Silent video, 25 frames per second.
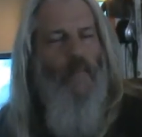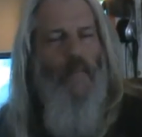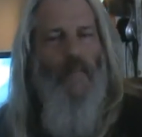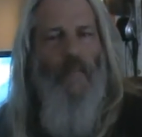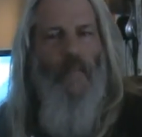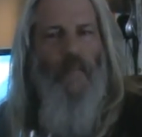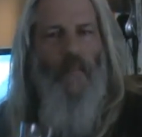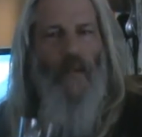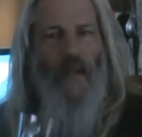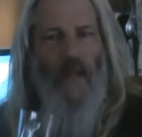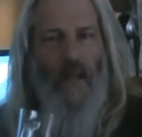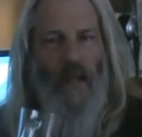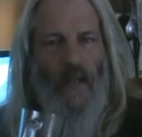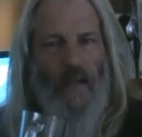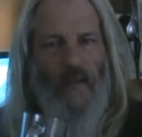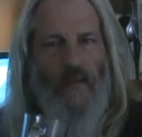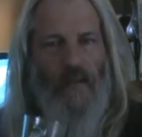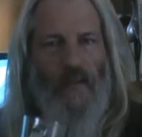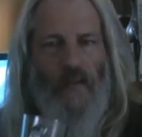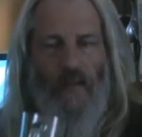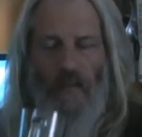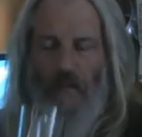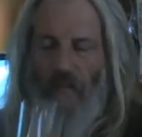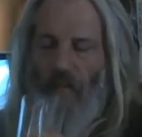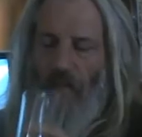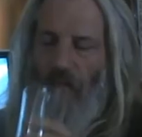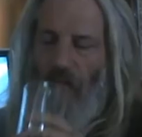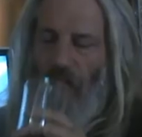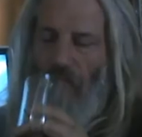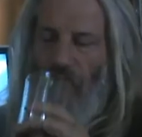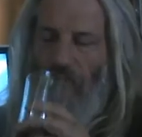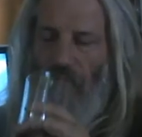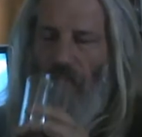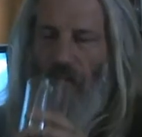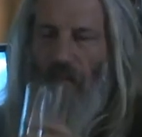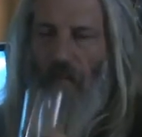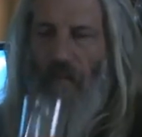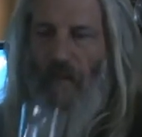but
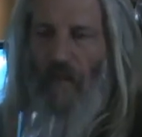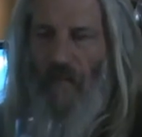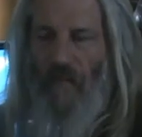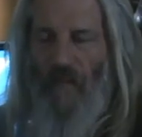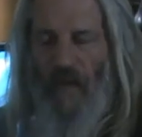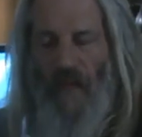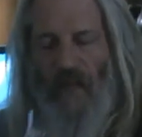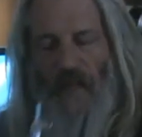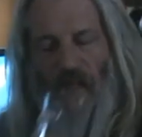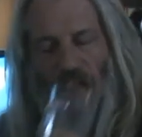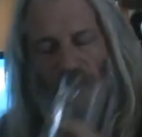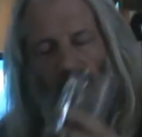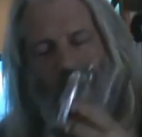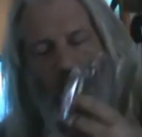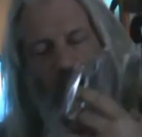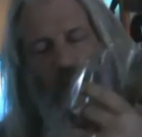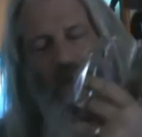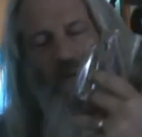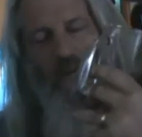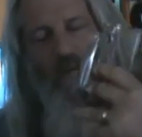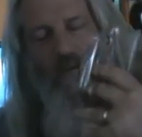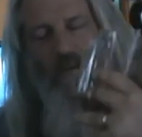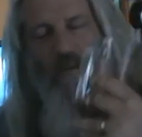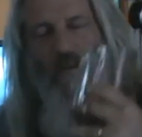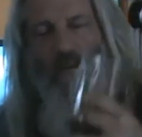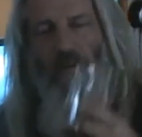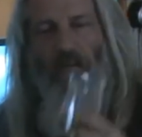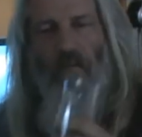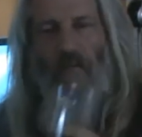if I'd had that on